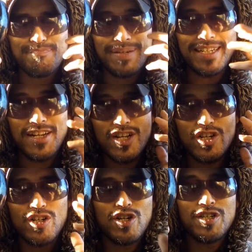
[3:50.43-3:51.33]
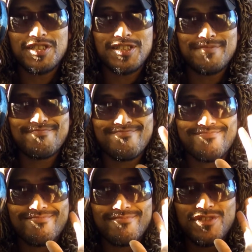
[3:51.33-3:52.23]
but not
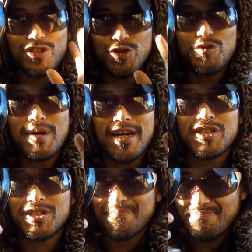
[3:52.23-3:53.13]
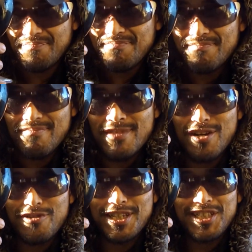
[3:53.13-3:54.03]
too much.
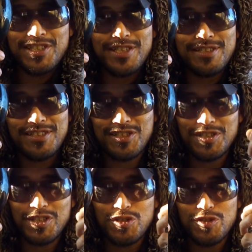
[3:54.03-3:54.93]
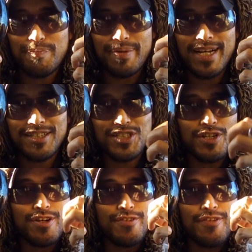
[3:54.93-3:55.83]
All right, so it's got a good balance
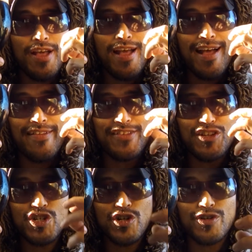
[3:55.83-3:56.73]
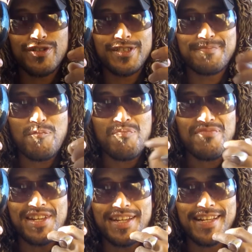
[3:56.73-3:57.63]
of the chocolate.
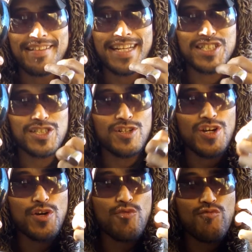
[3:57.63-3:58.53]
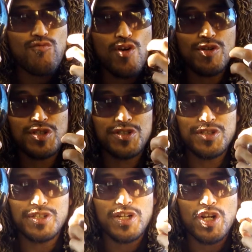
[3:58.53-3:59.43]
You're getting that slight
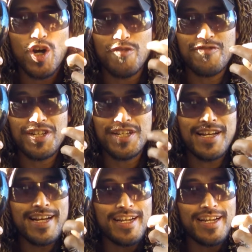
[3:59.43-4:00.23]
roasted coffee